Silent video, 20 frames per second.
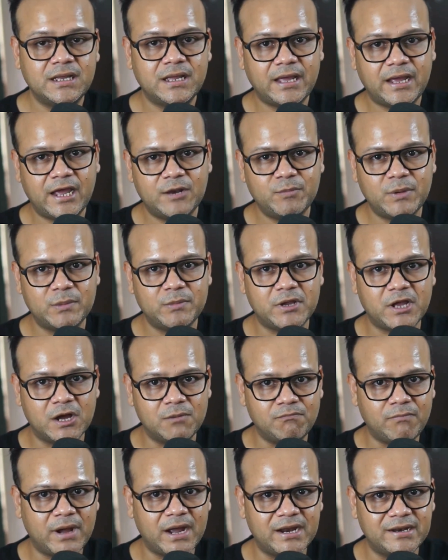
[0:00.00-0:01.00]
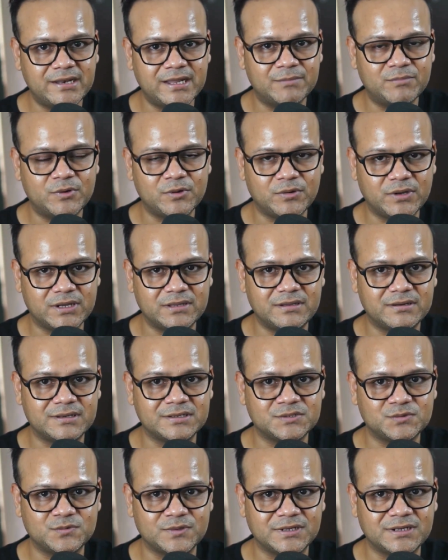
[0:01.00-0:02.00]
and maybe combine them together
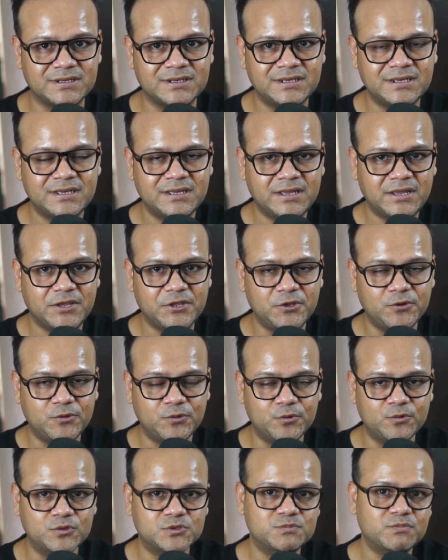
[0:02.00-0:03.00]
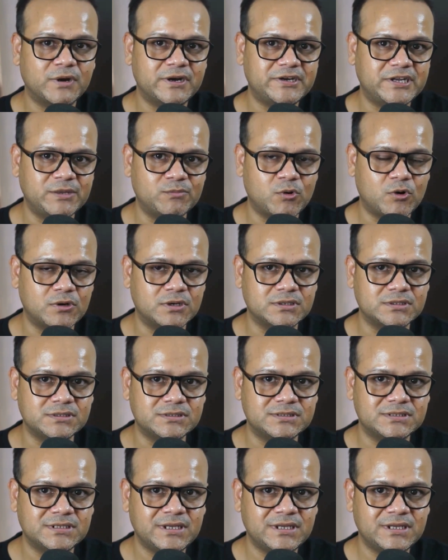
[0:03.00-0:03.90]
as well. You use multi-models,